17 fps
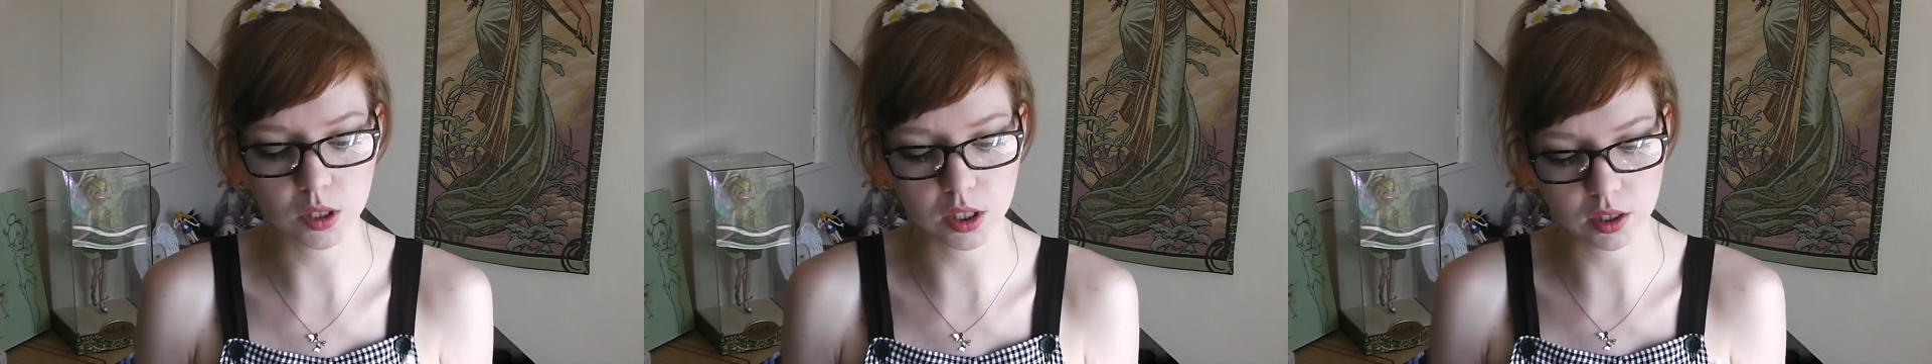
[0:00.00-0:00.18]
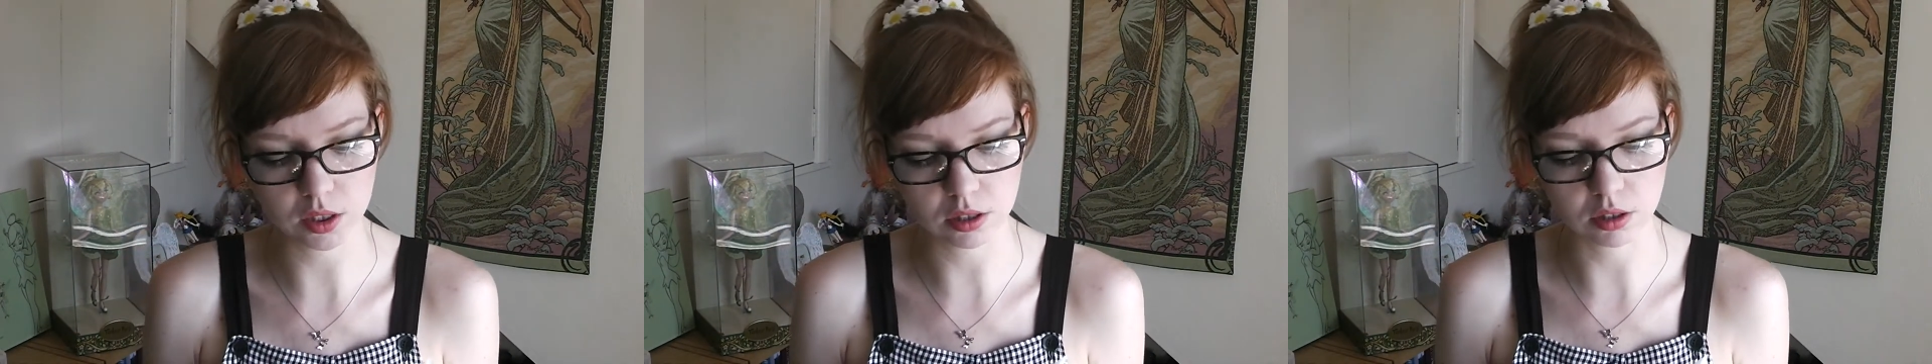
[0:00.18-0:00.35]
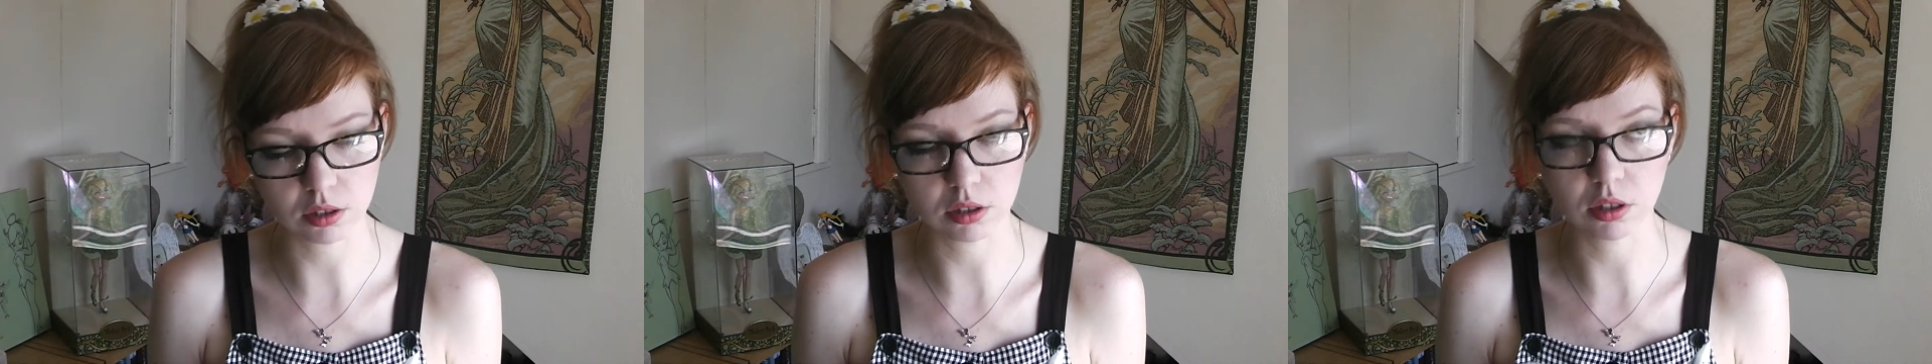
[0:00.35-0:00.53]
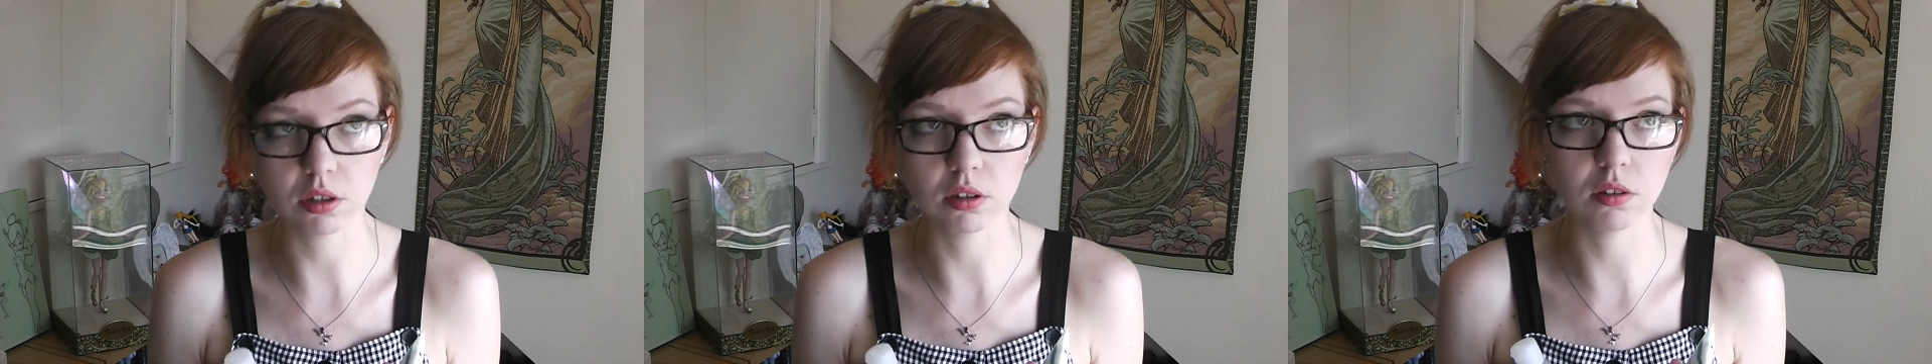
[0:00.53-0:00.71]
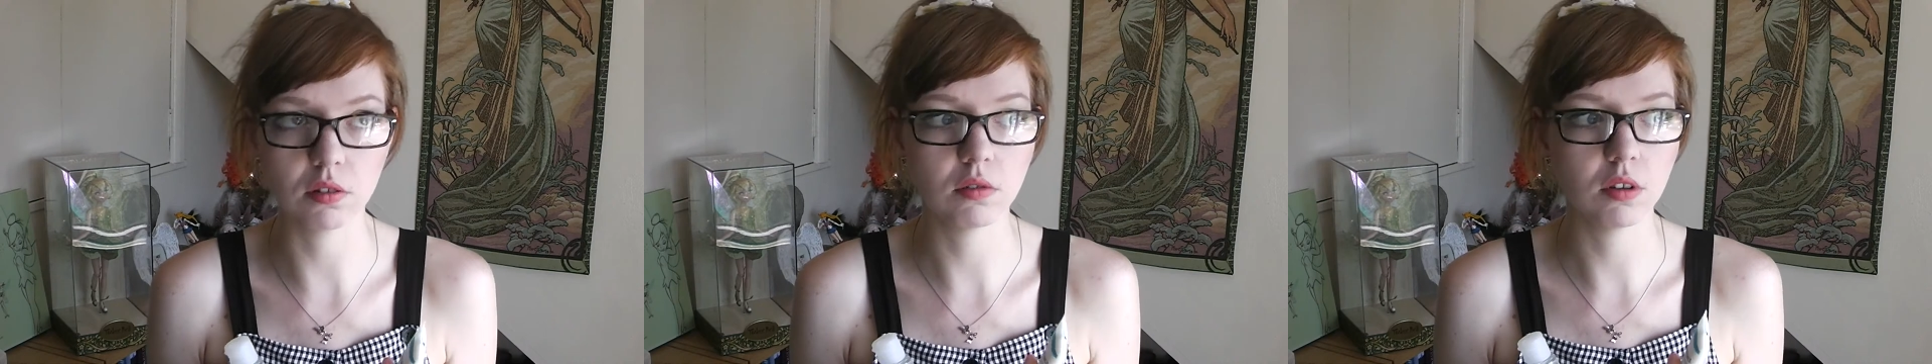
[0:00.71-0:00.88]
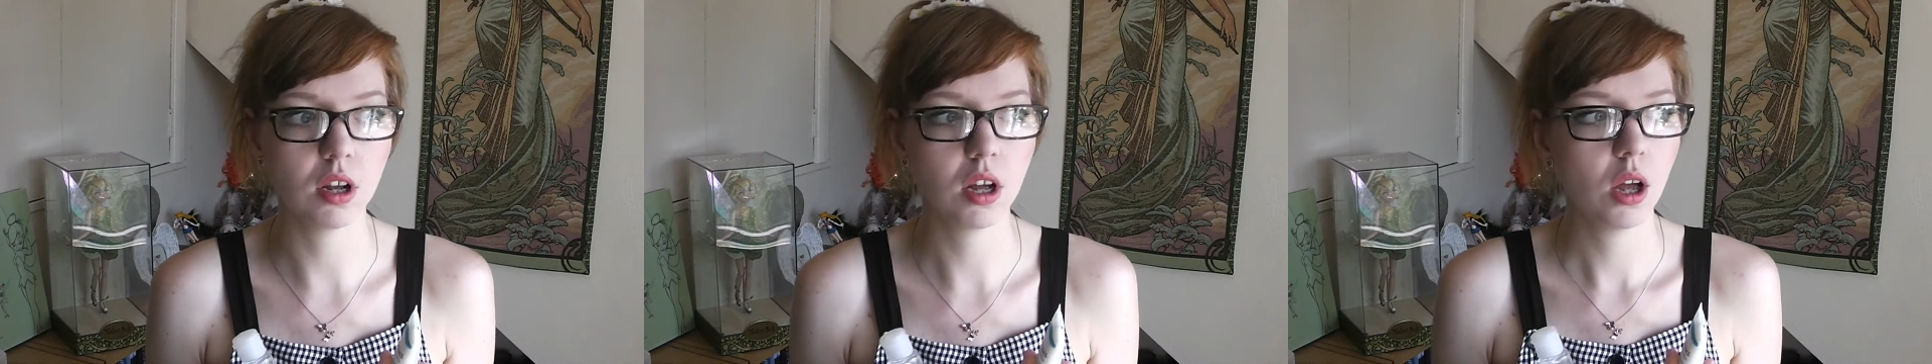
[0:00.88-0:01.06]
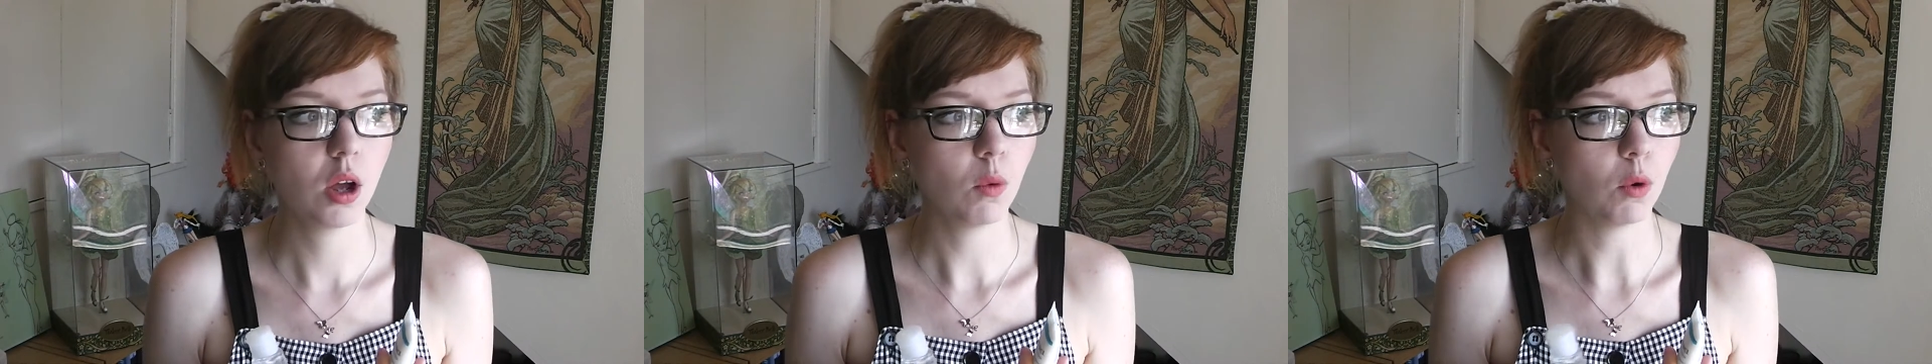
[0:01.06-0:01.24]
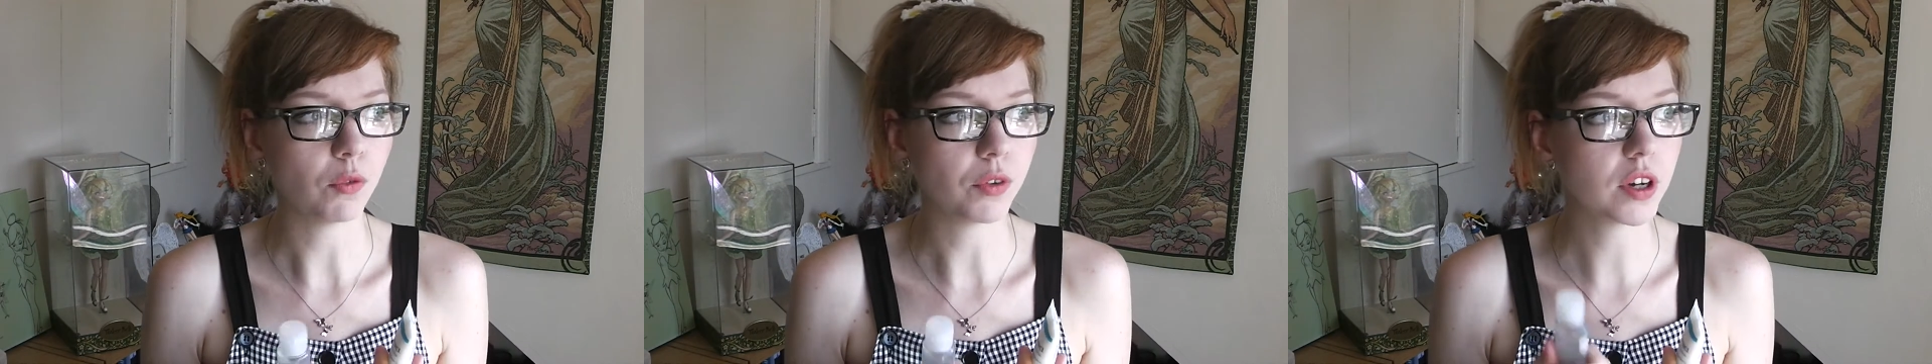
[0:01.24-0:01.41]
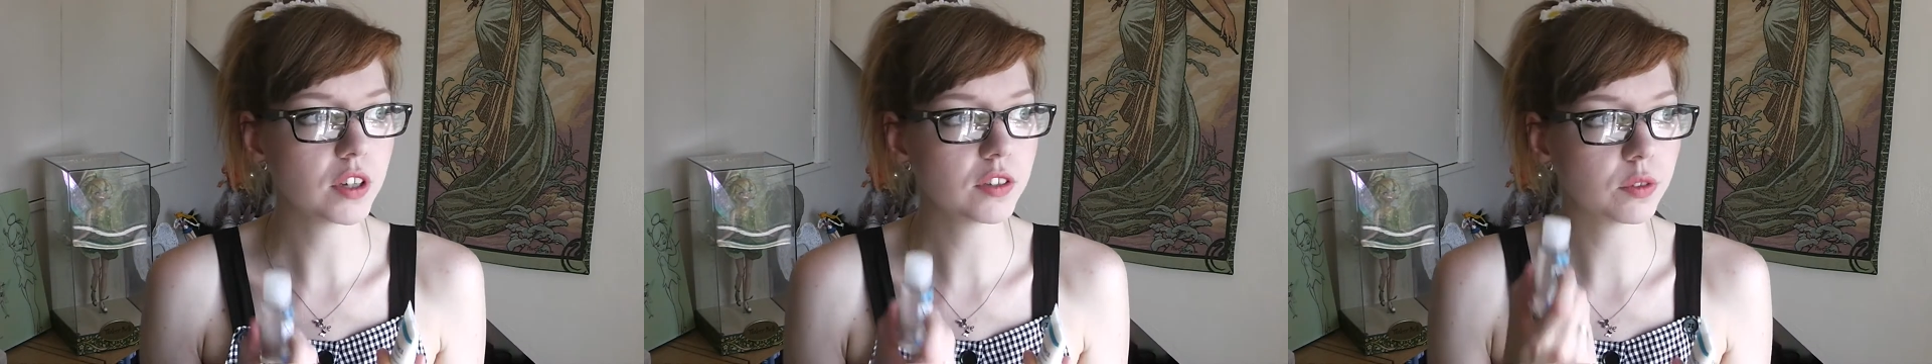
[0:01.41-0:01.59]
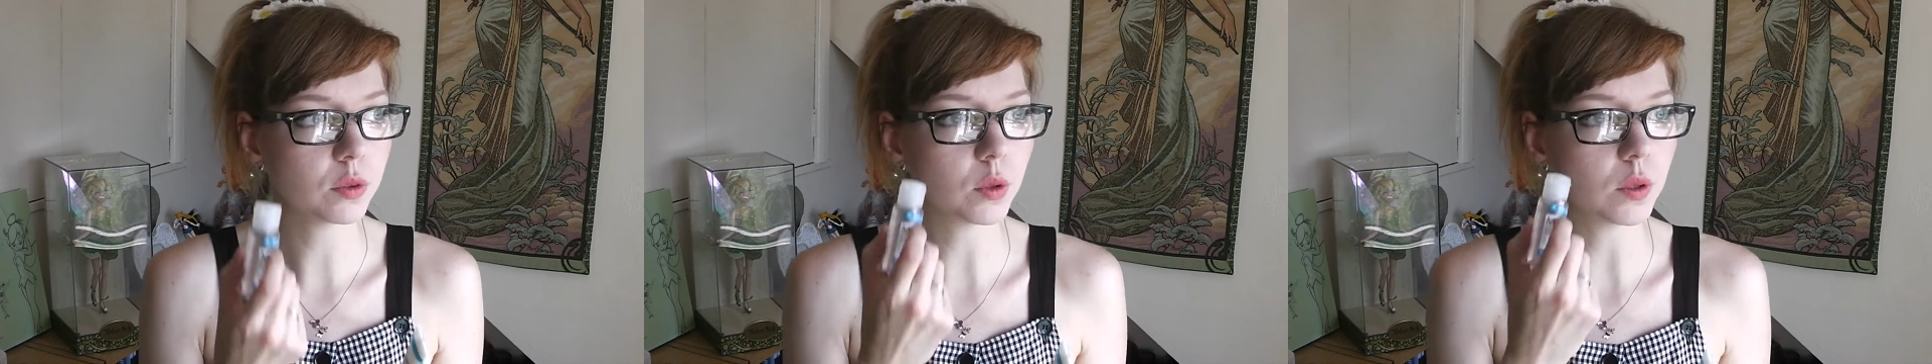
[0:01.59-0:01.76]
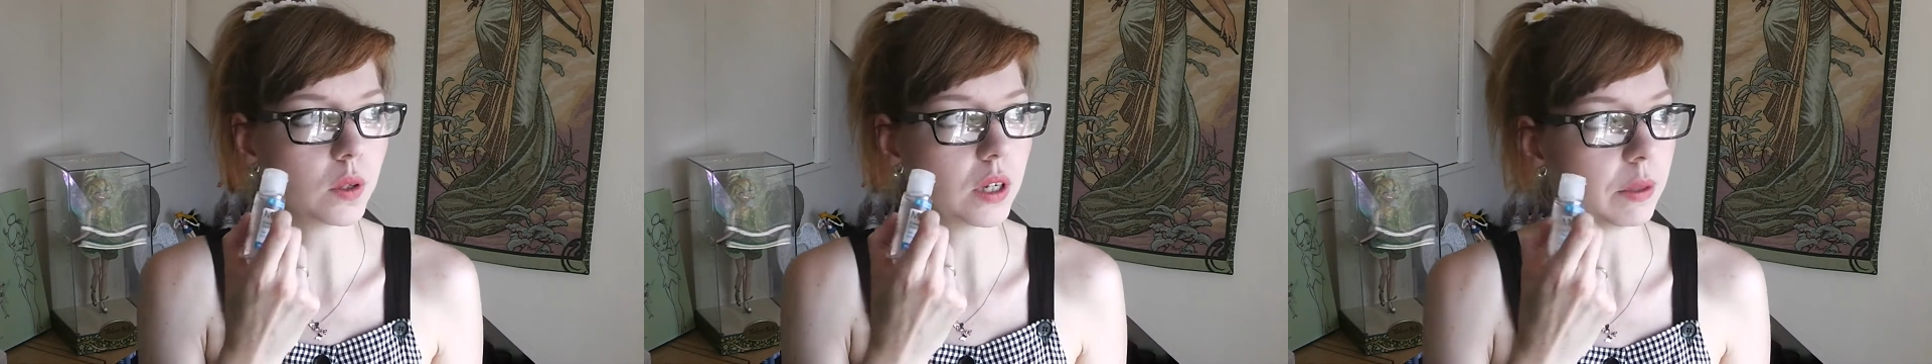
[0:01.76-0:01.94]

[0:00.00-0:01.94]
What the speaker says: It's gone, well, first of all,